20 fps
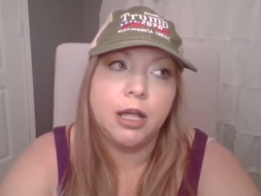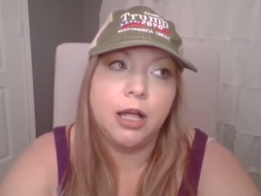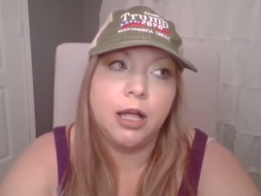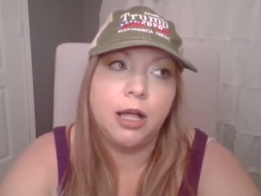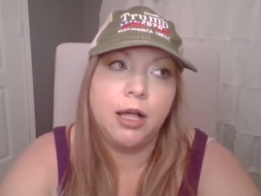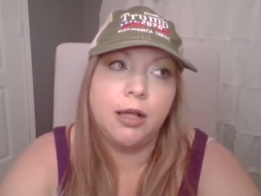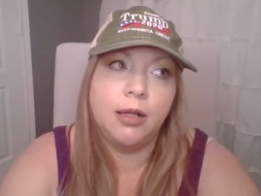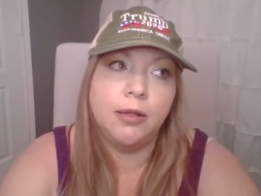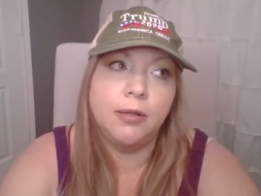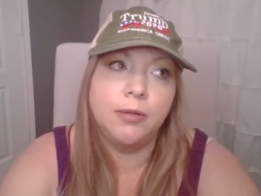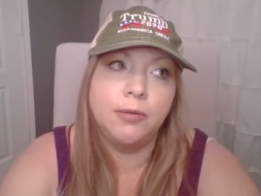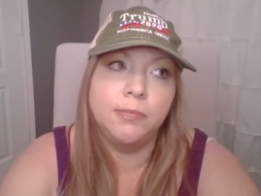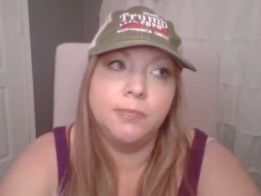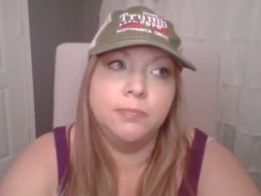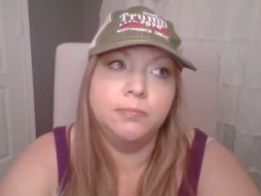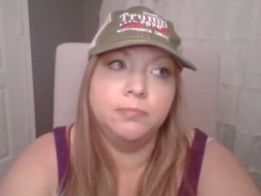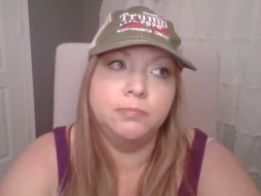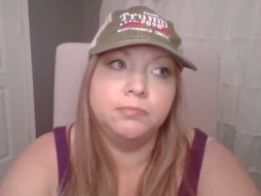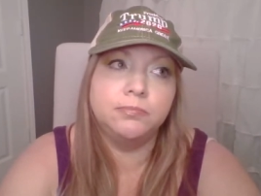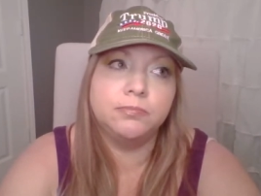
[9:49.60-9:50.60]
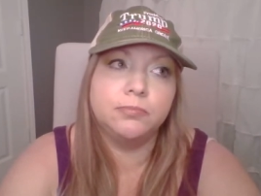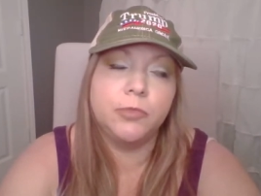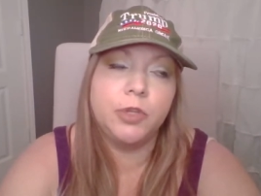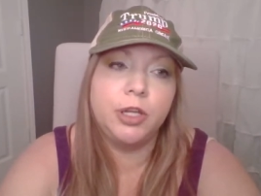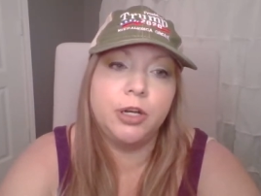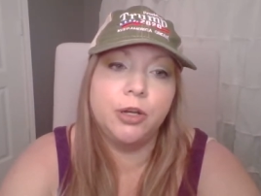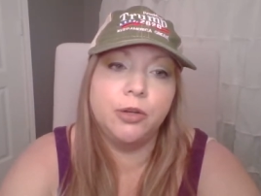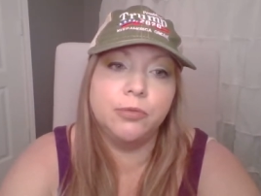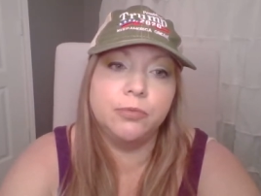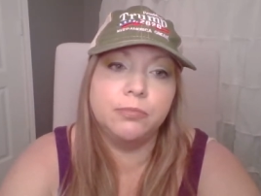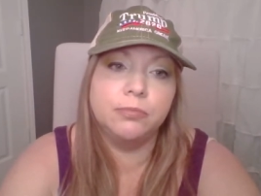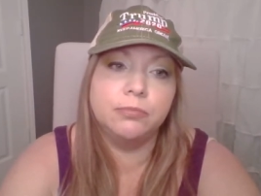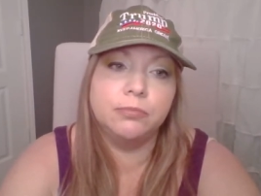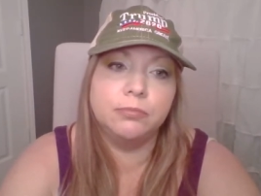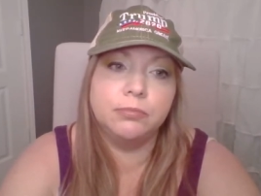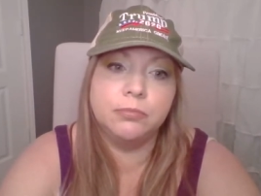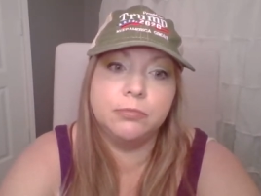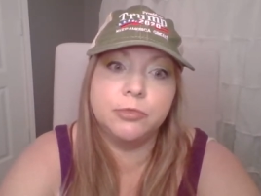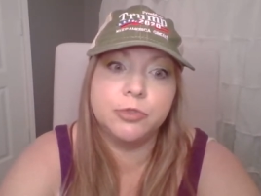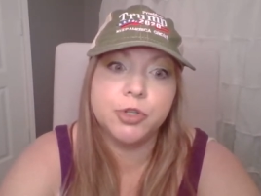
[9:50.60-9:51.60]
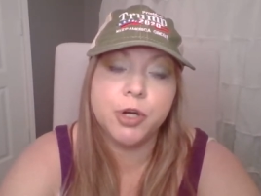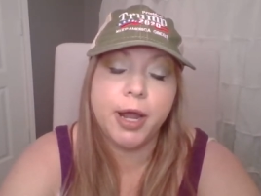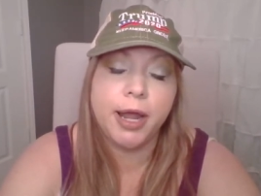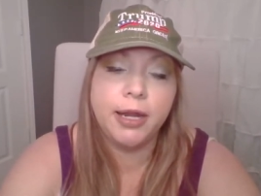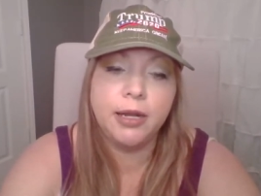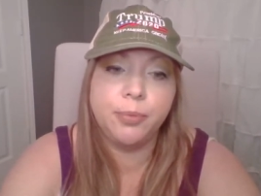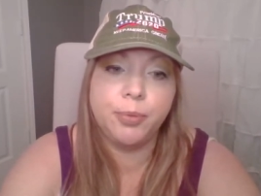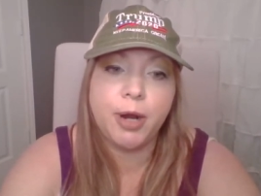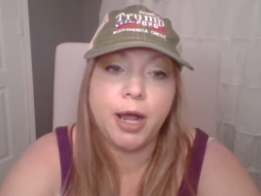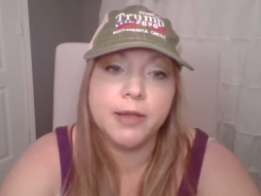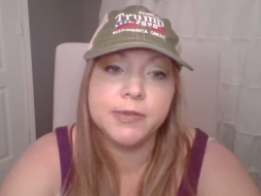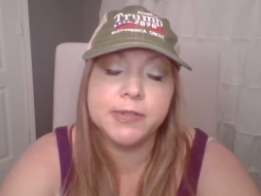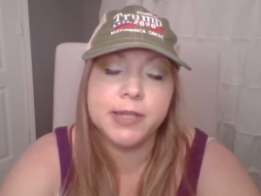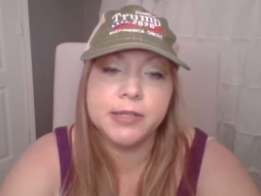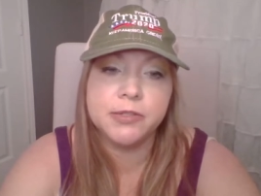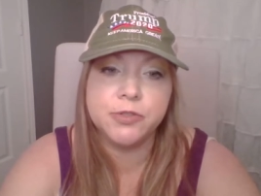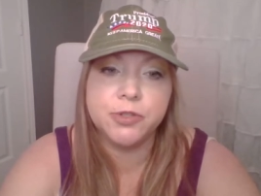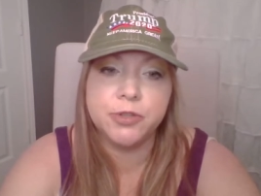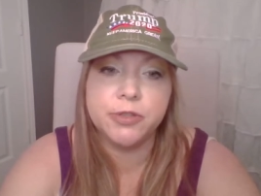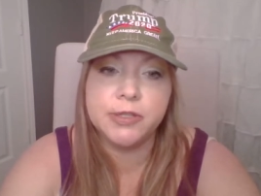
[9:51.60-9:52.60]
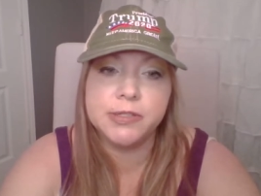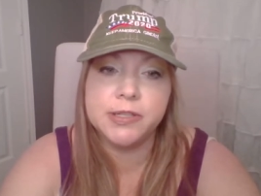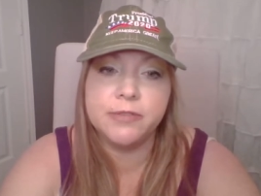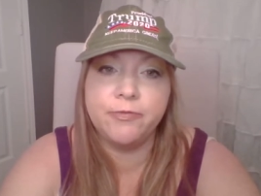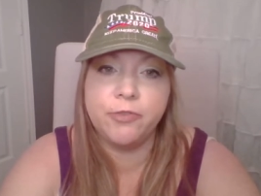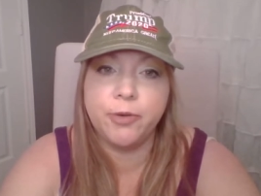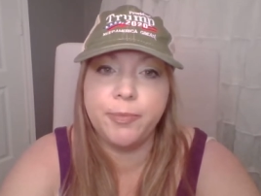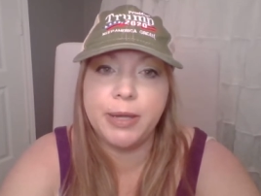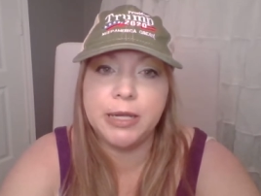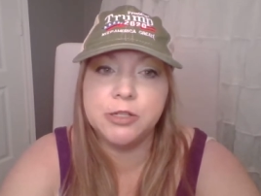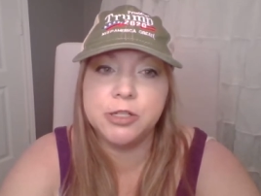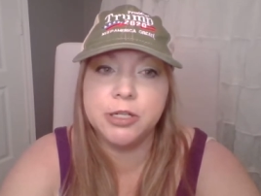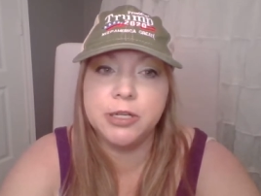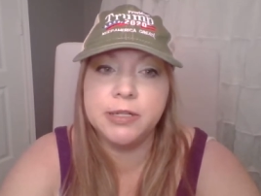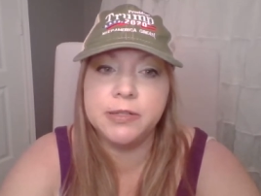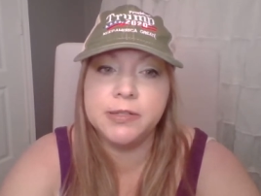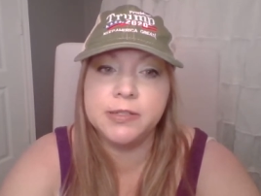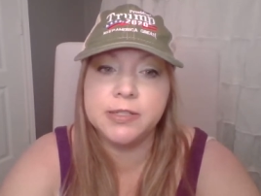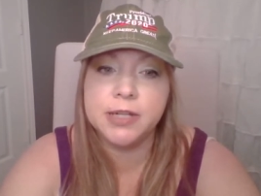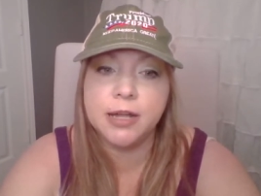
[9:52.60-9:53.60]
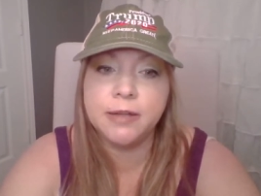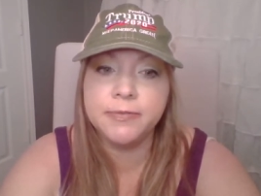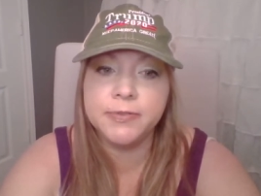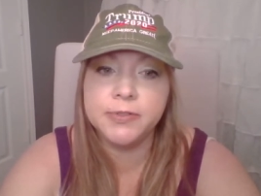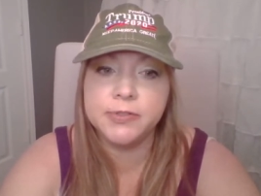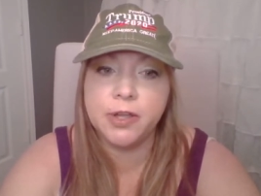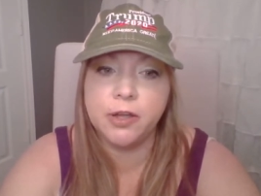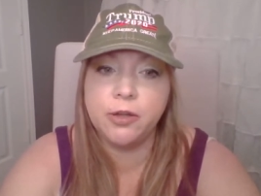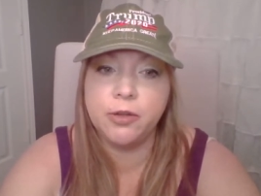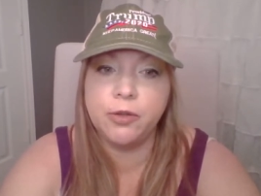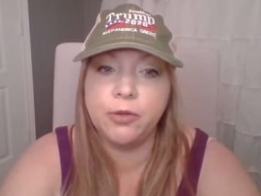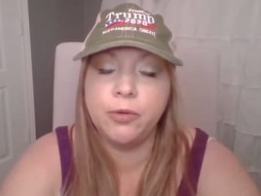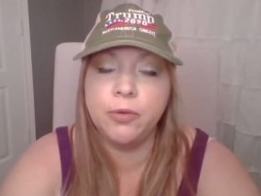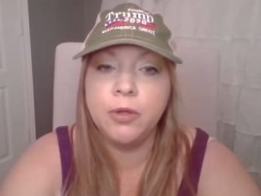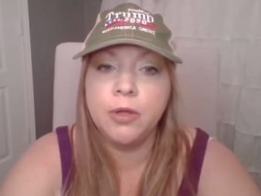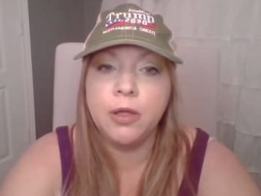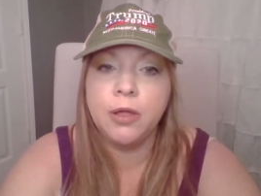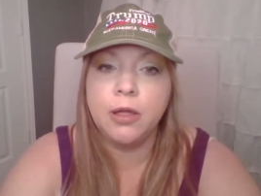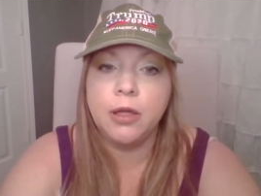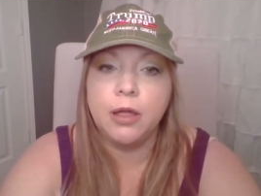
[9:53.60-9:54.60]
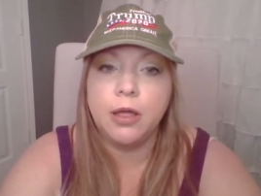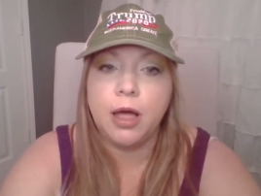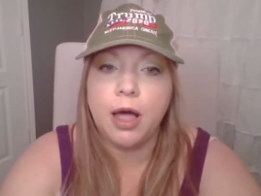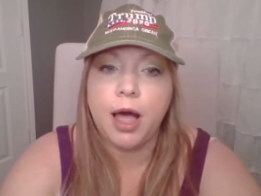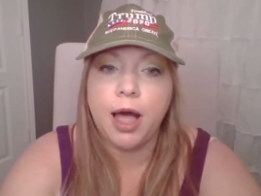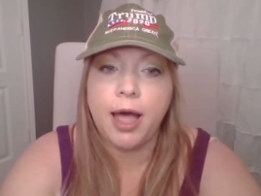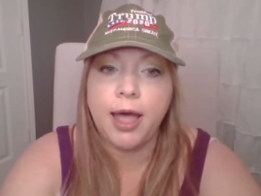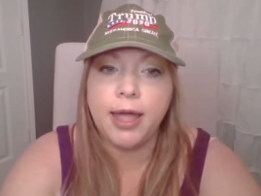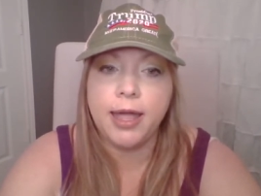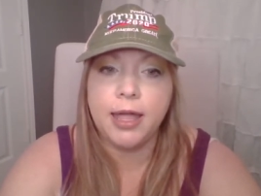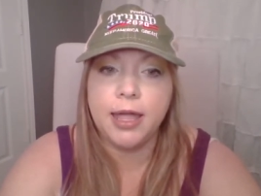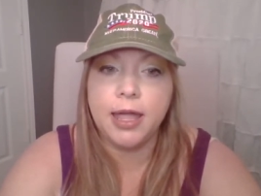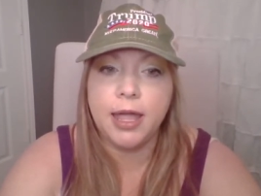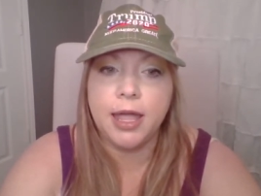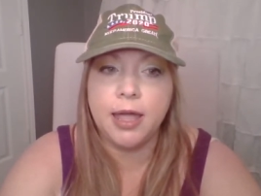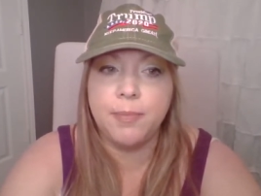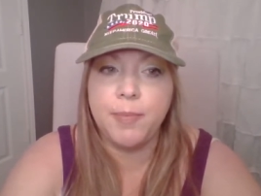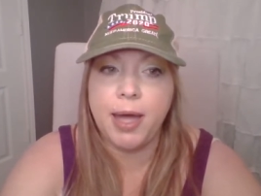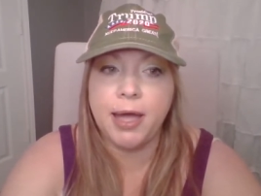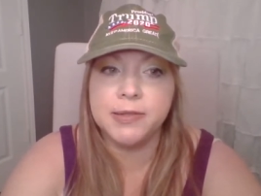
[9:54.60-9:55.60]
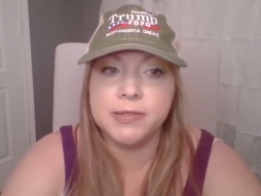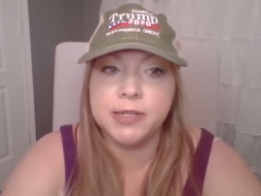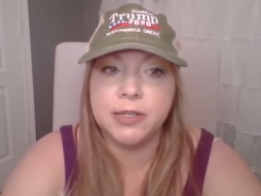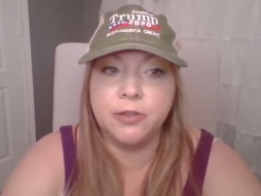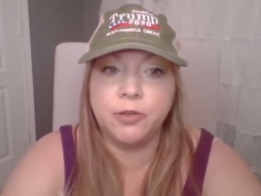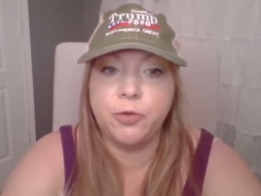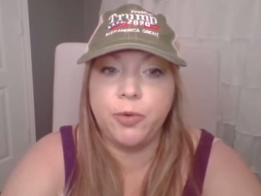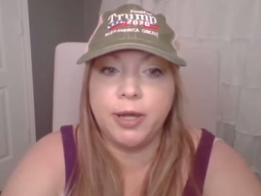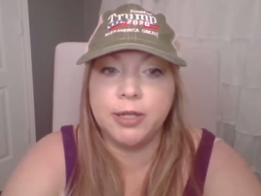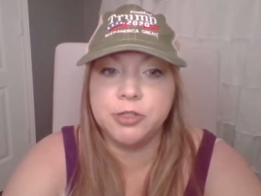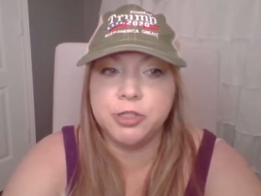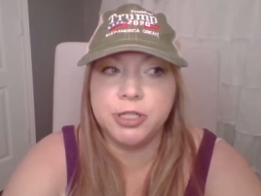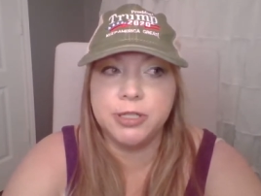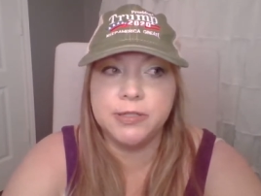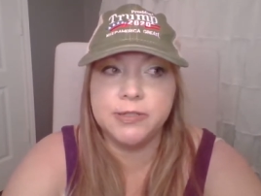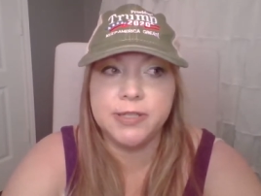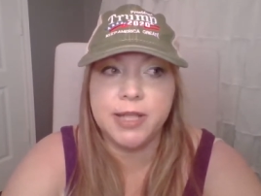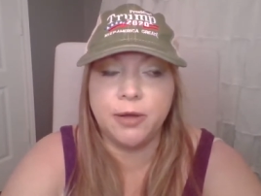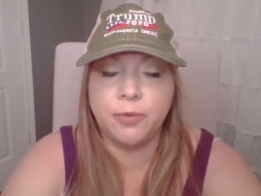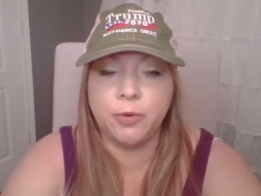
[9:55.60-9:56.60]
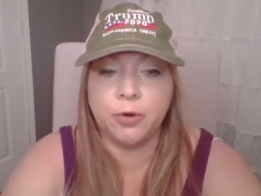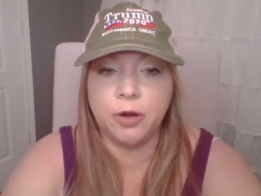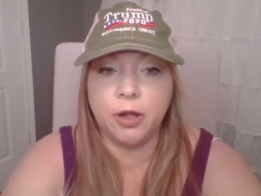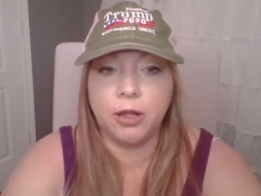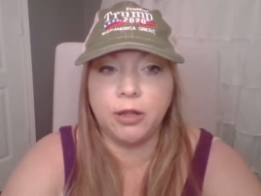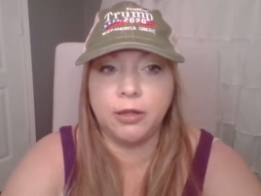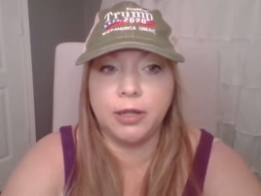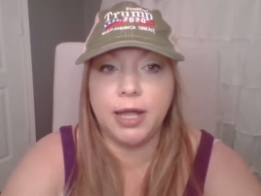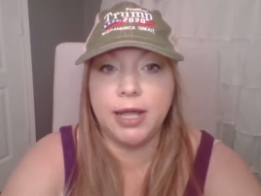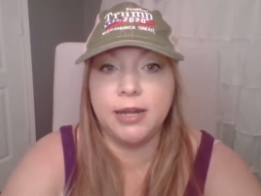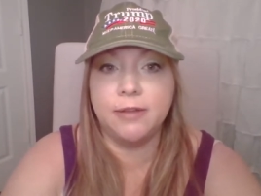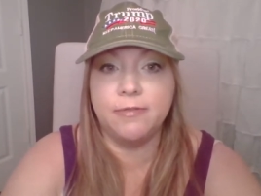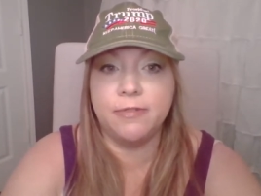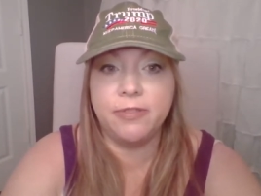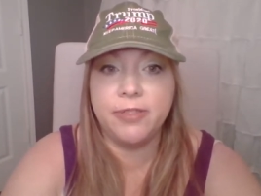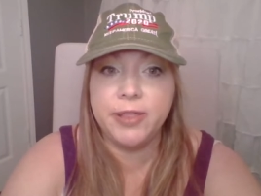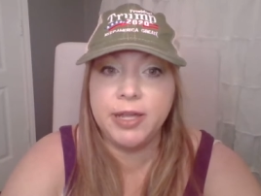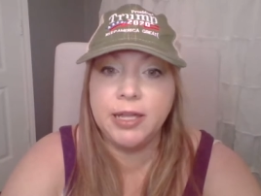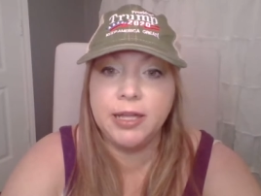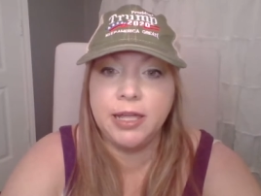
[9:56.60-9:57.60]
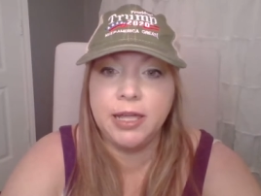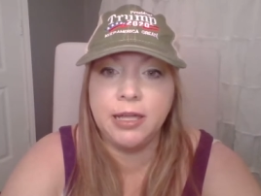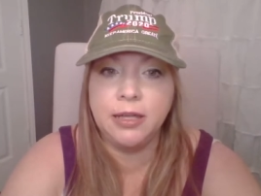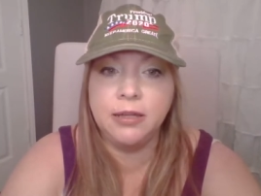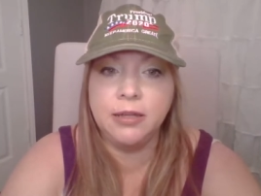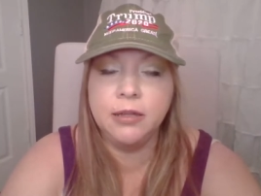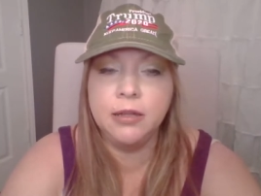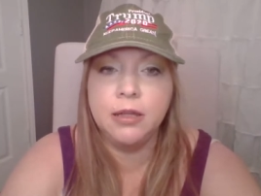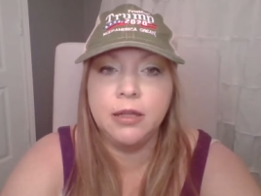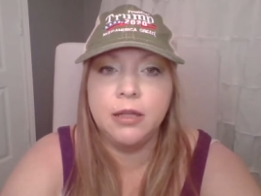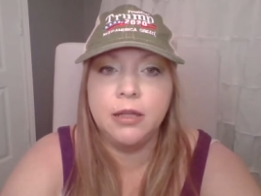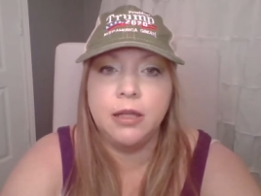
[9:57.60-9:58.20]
um, you know trying to process through this information and stuff so i am asking questions that we're all kind of thinking